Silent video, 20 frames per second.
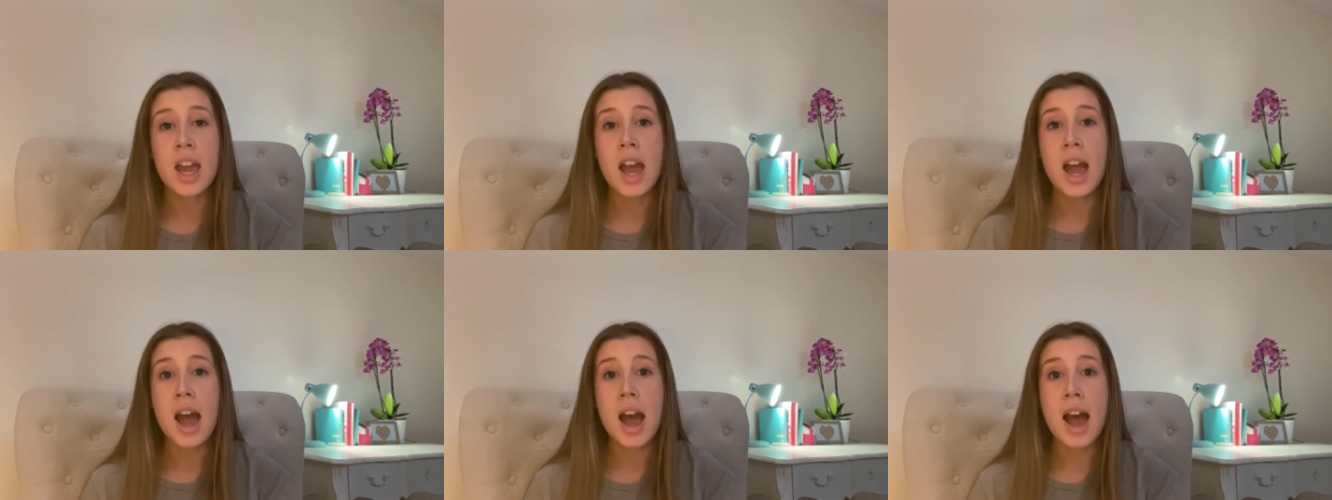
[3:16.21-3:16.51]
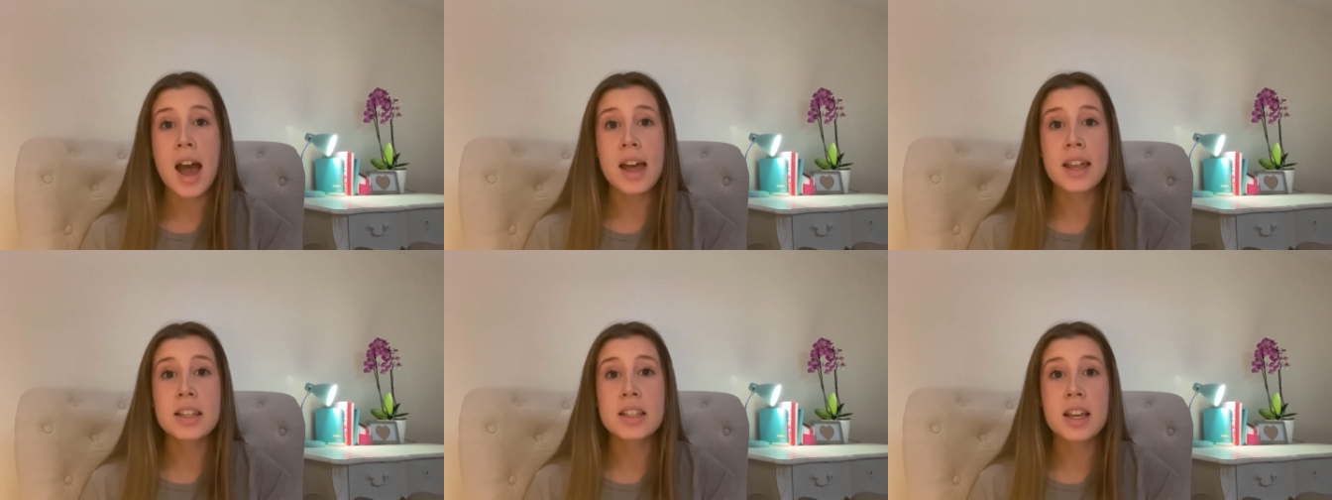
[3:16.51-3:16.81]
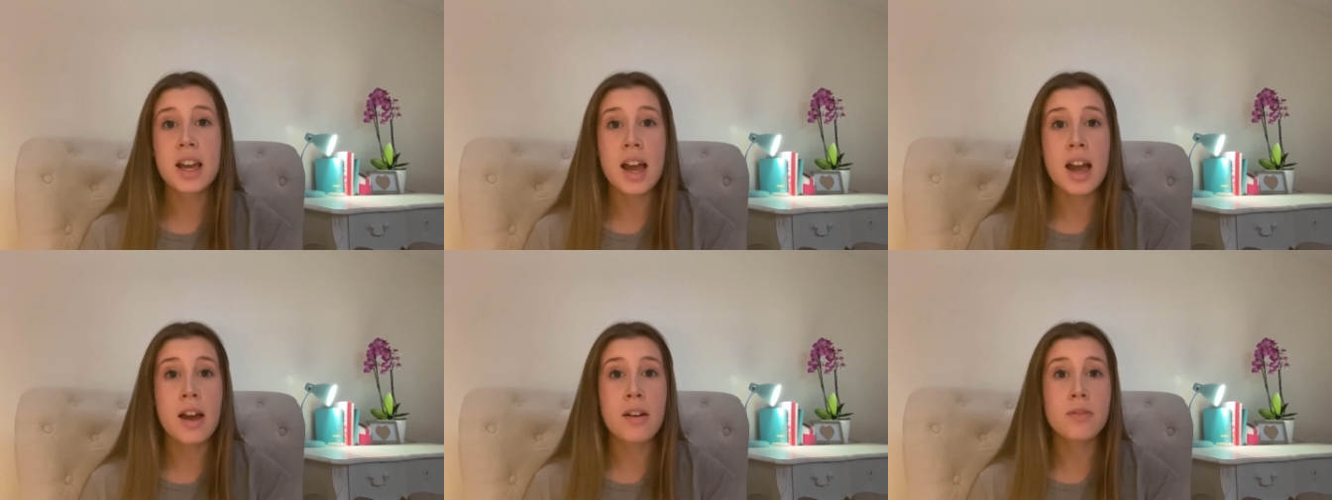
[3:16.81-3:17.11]
and
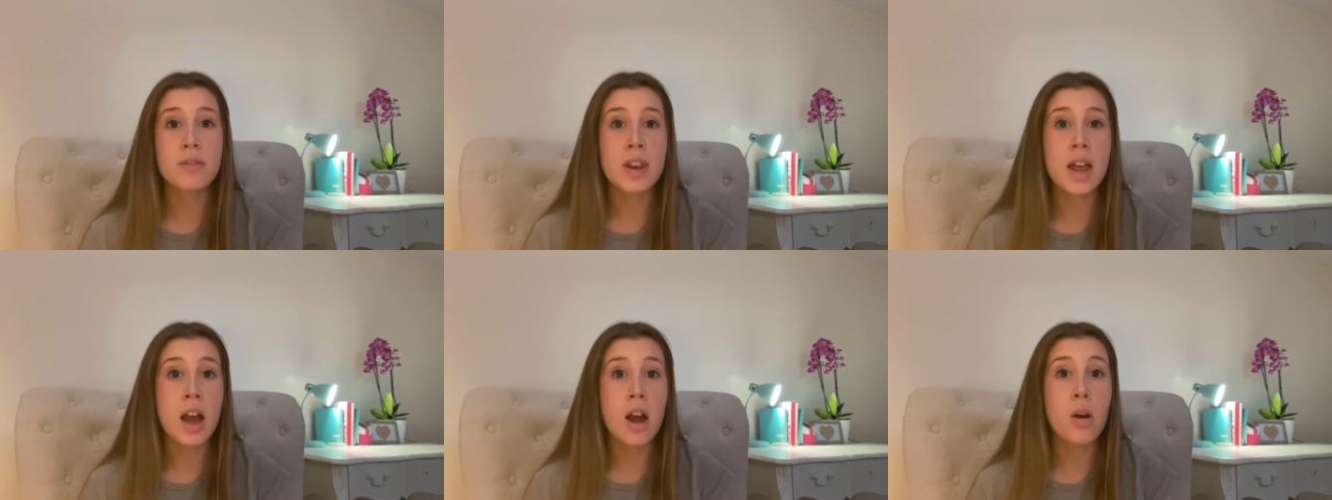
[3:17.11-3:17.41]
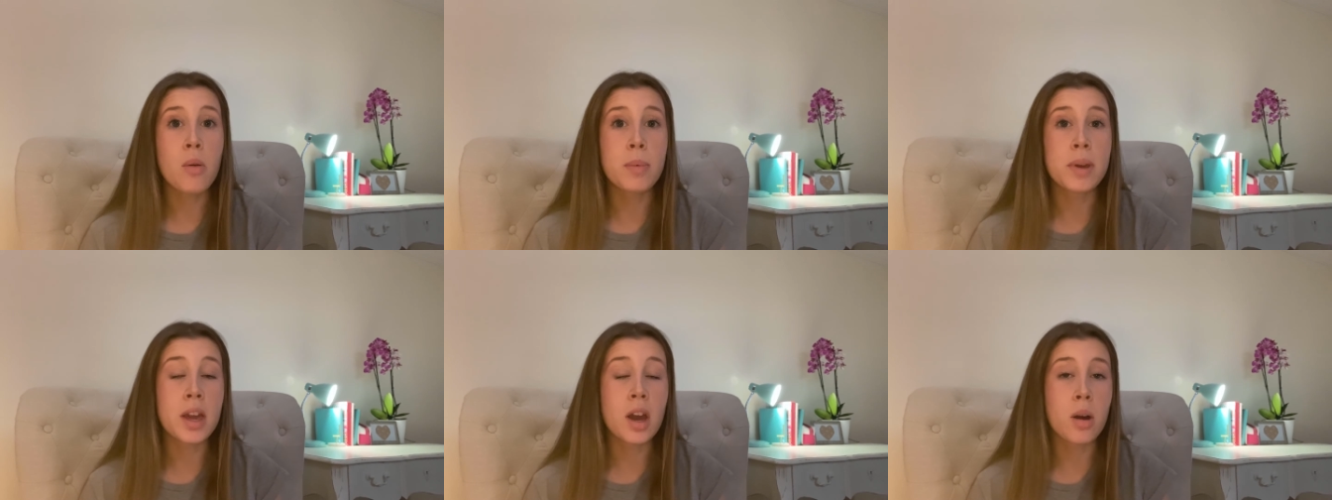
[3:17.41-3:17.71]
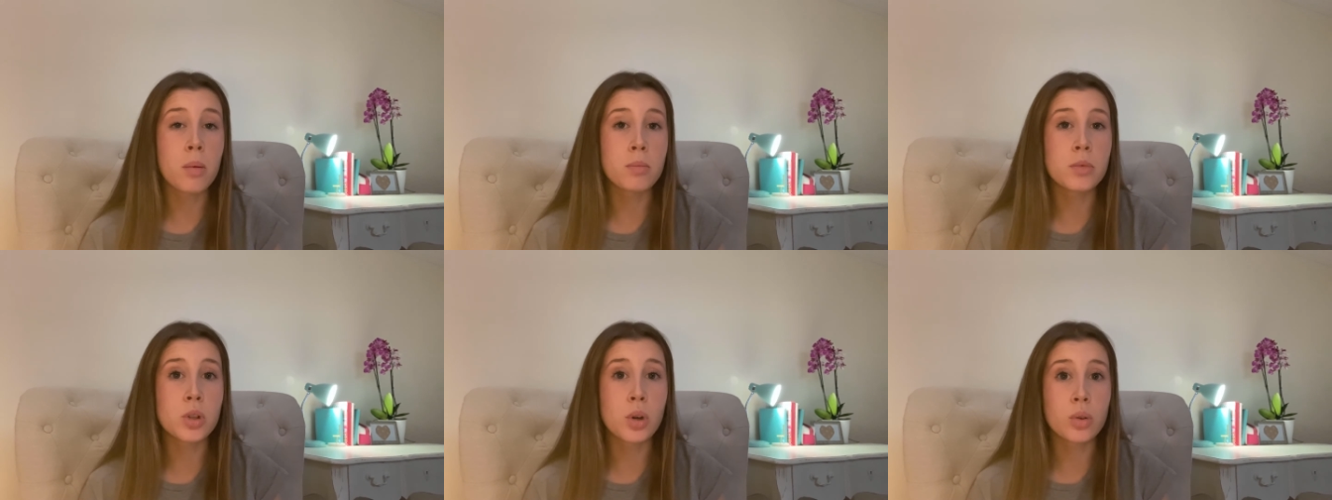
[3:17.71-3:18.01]
have now
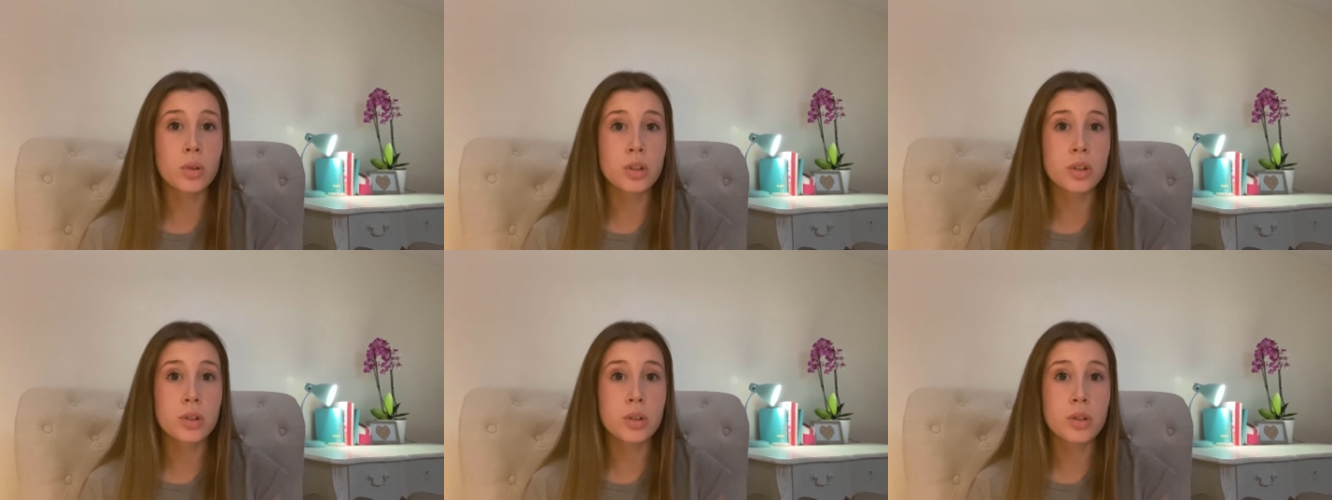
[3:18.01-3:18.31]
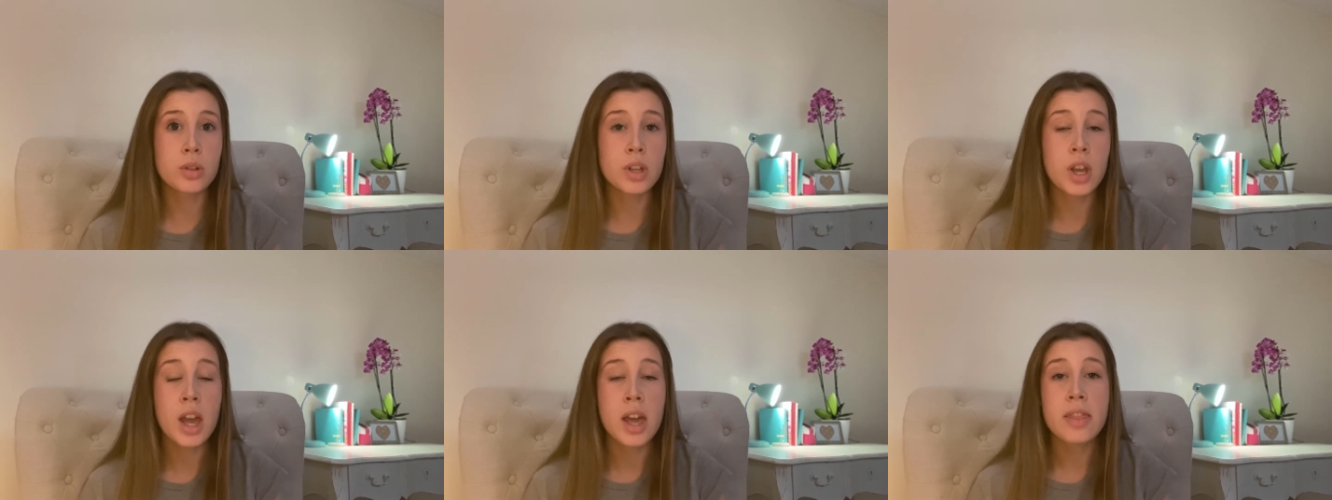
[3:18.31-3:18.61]
become doctors